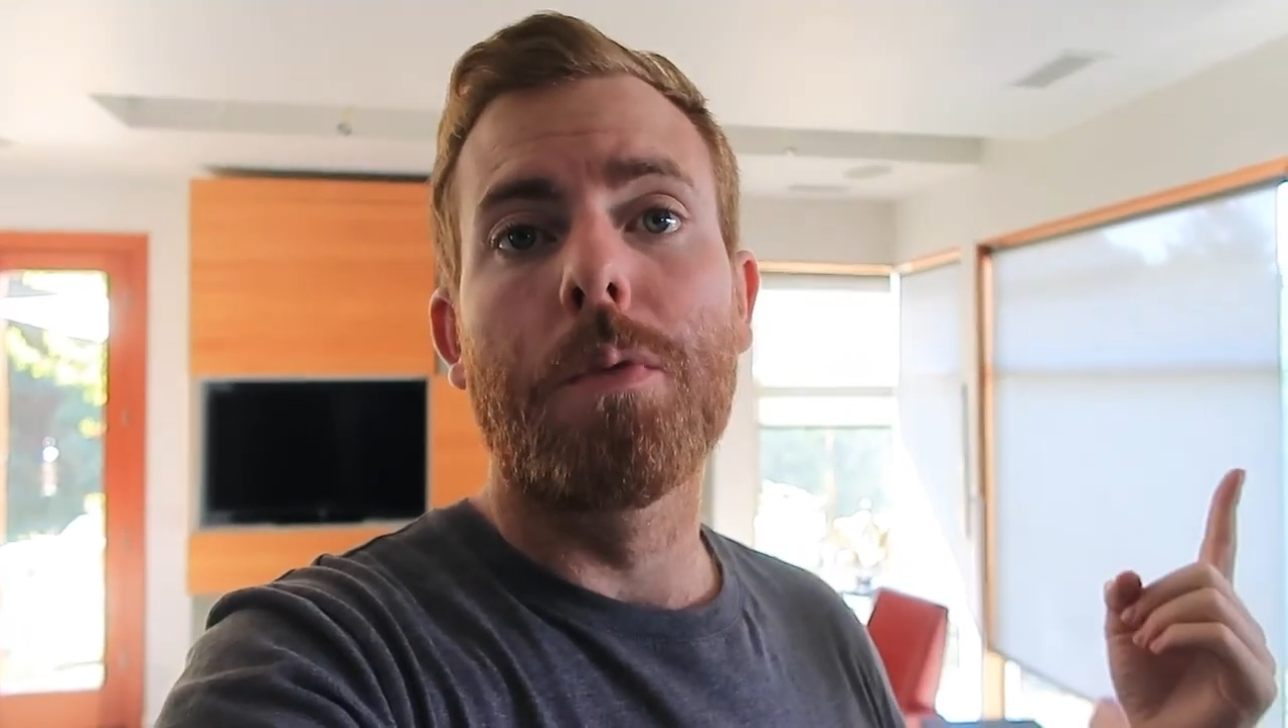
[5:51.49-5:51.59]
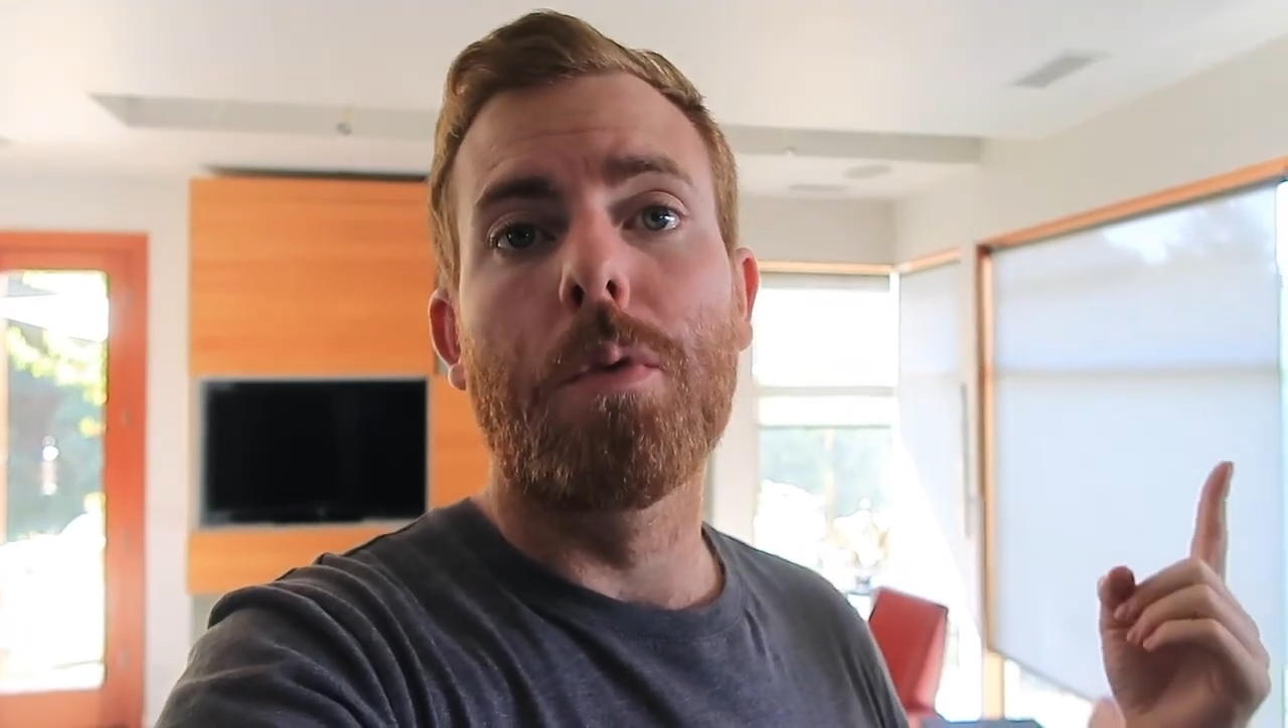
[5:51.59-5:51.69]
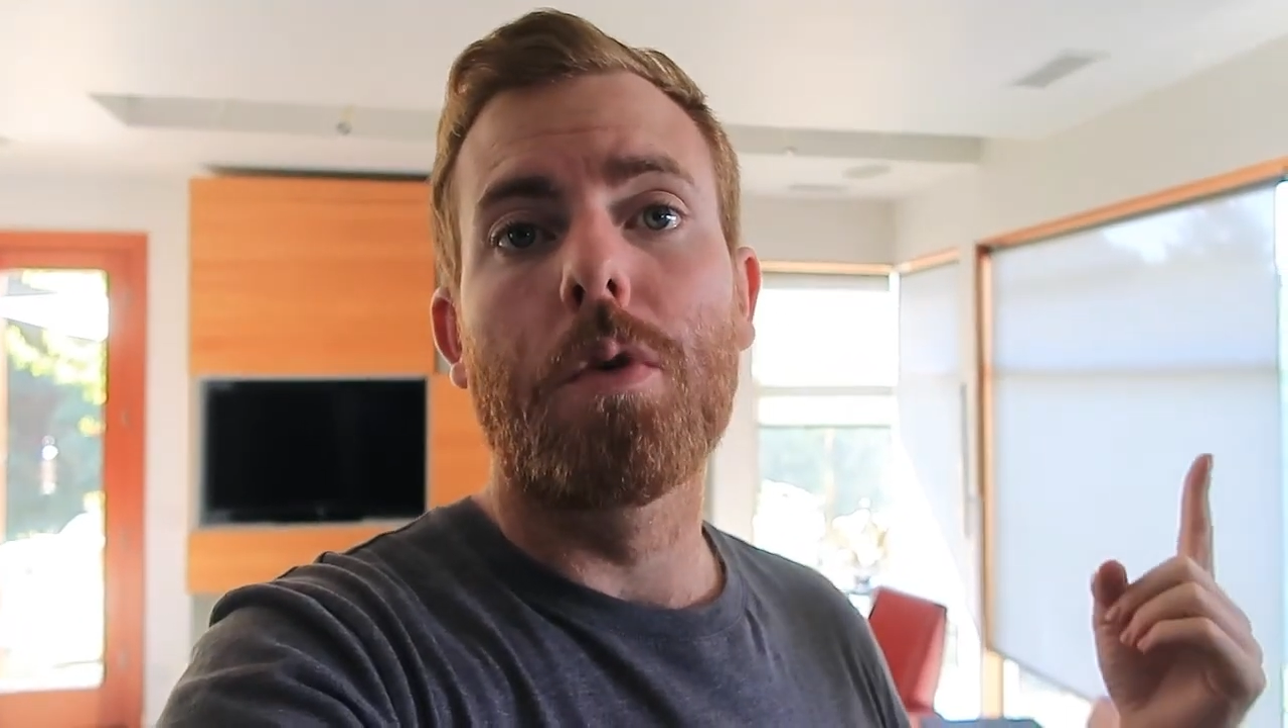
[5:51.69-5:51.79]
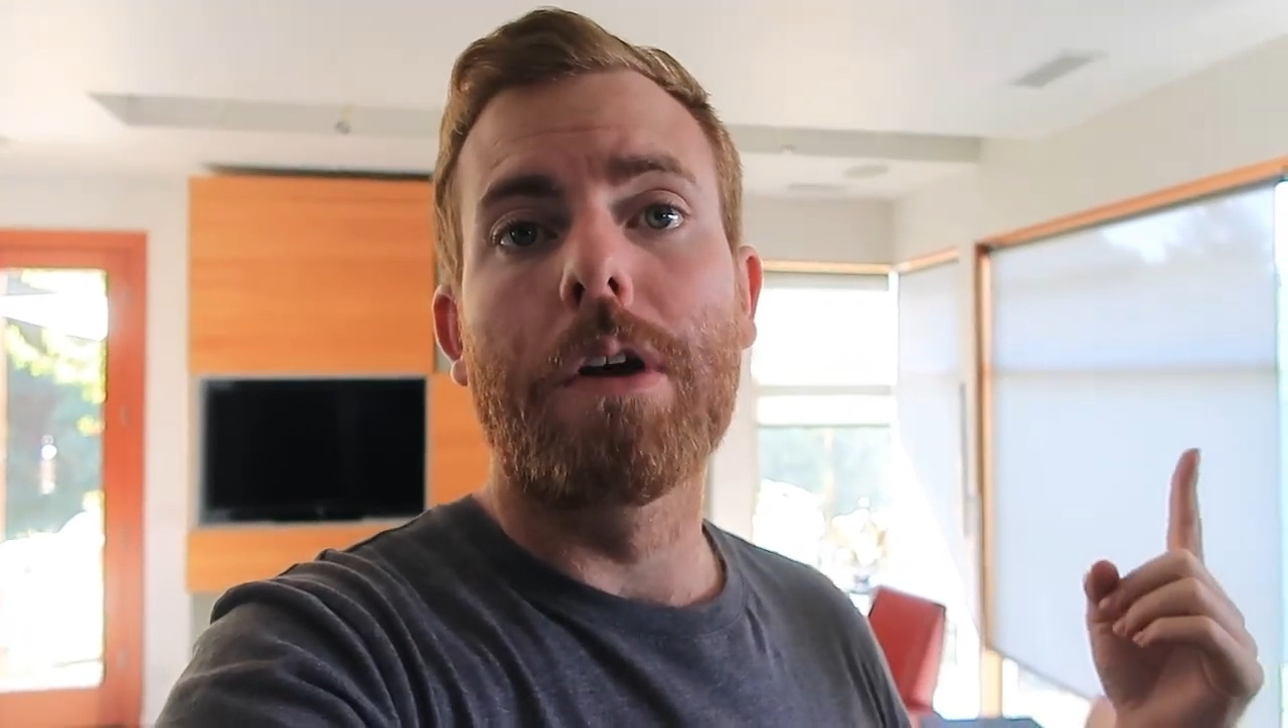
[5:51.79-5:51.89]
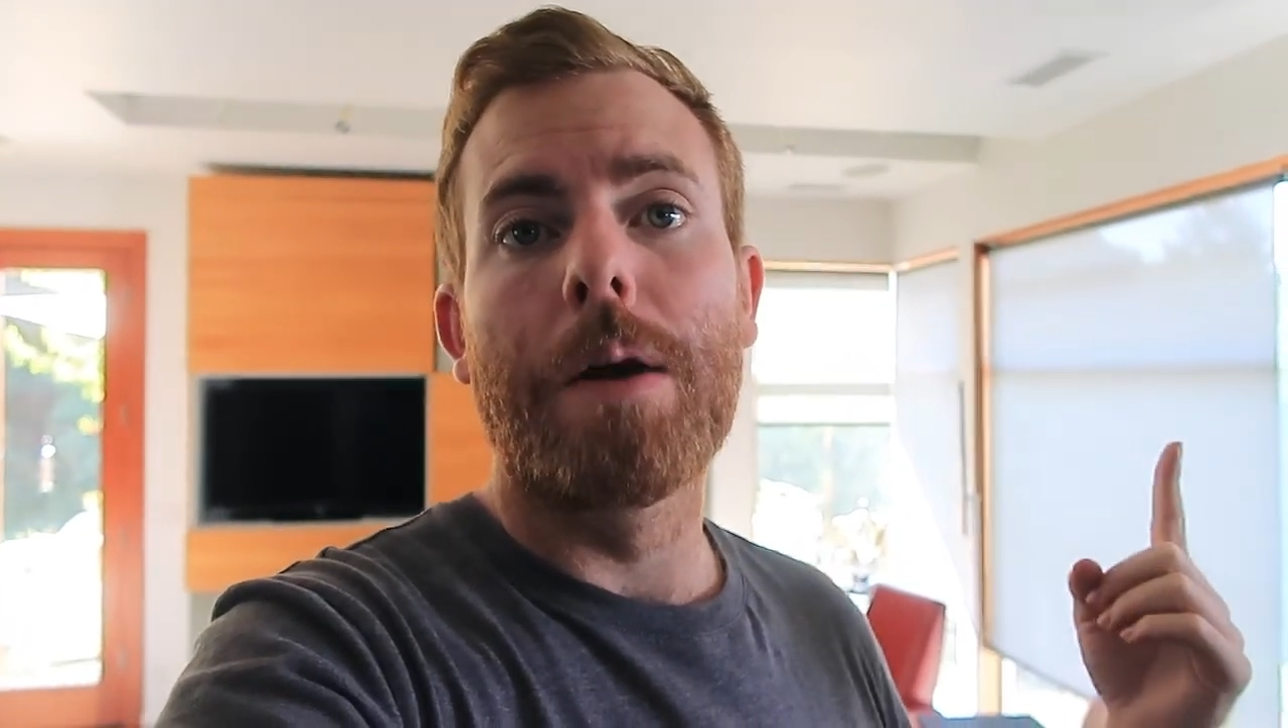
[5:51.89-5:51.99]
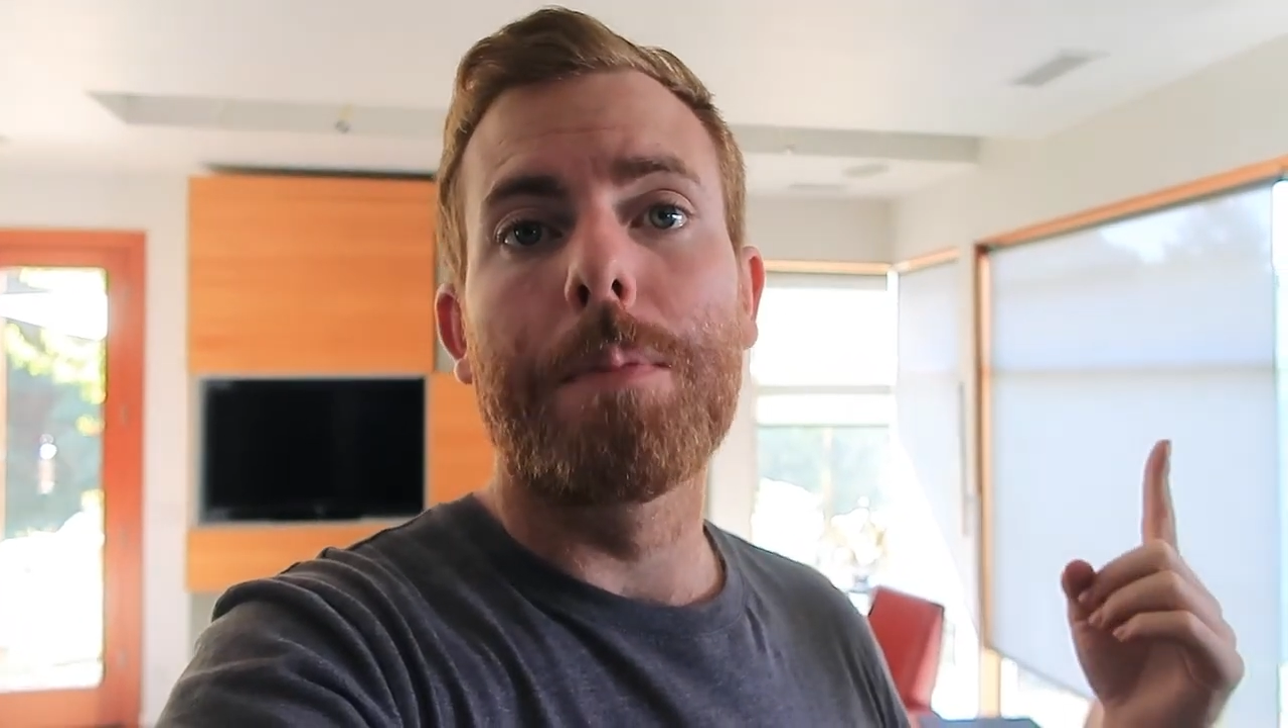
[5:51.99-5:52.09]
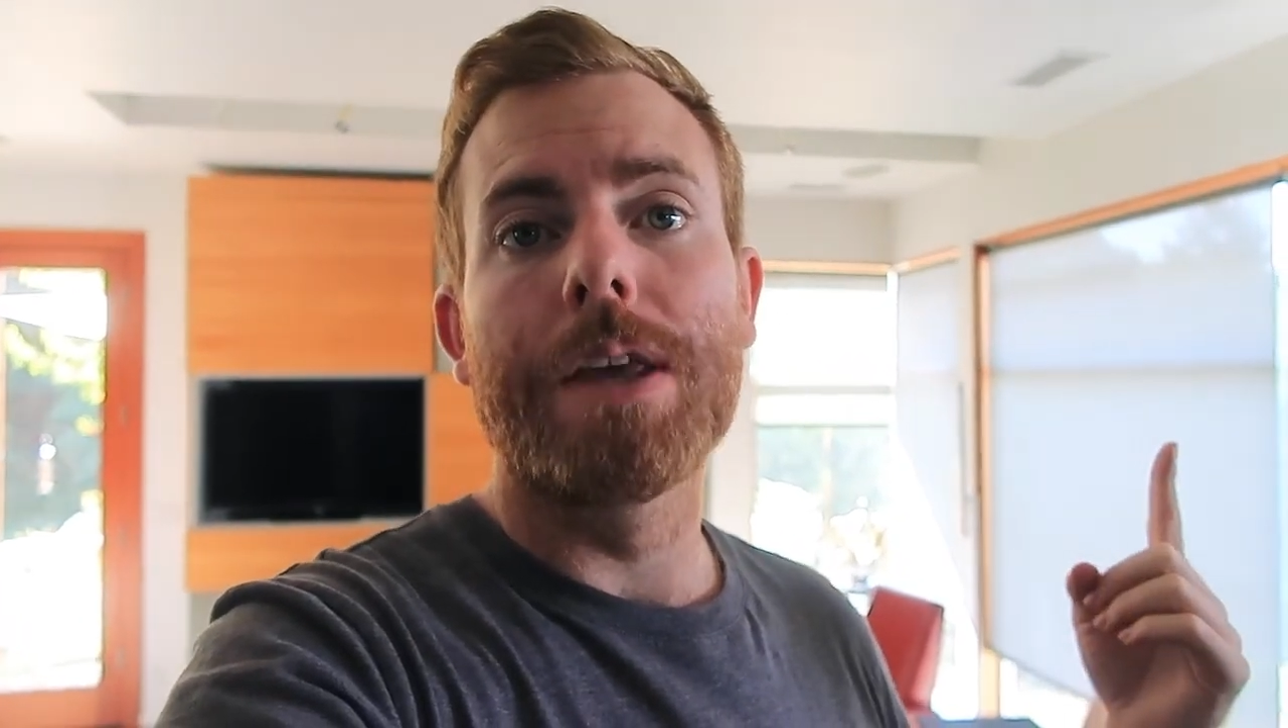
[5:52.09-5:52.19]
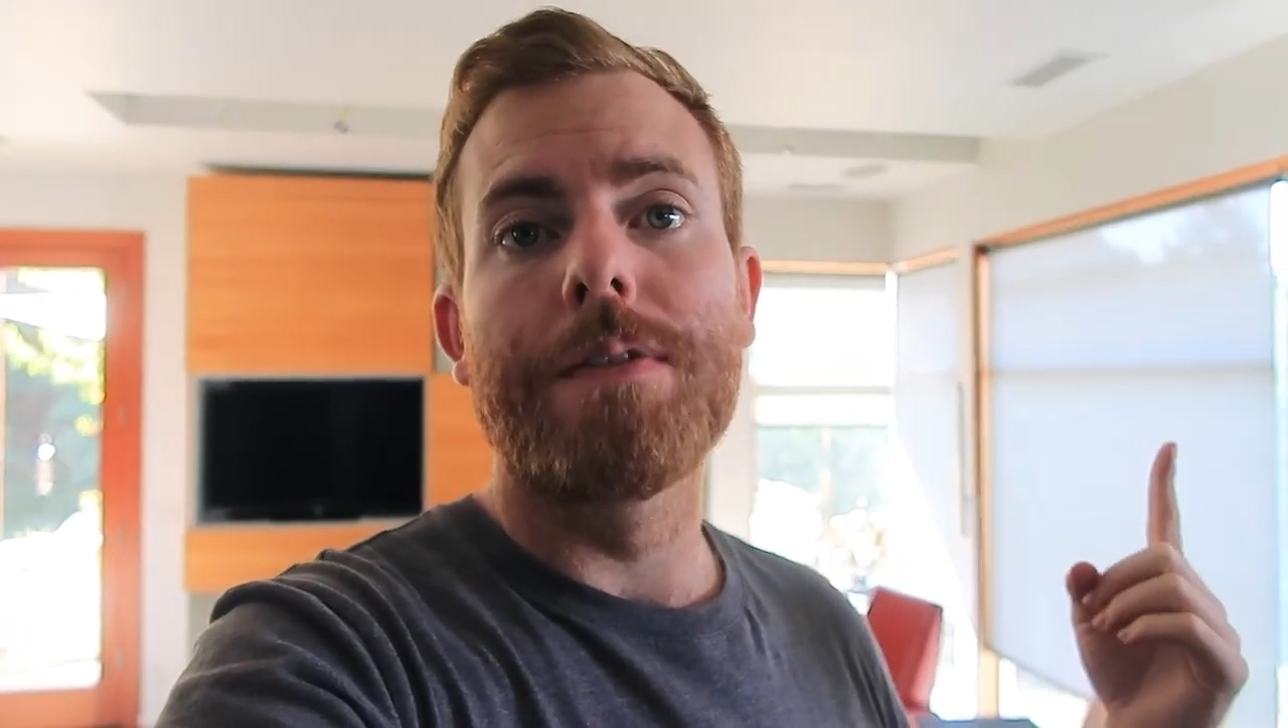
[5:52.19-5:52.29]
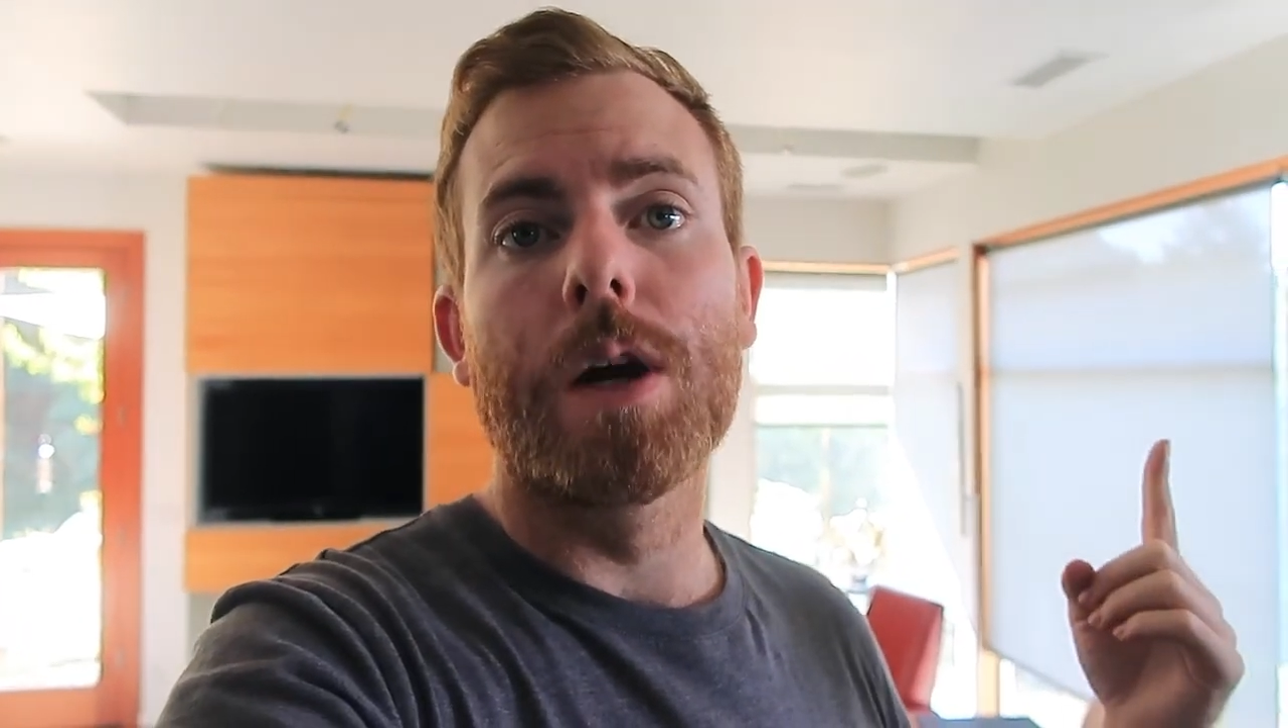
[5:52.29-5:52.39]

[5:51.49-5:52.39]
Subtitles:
walk around Peavy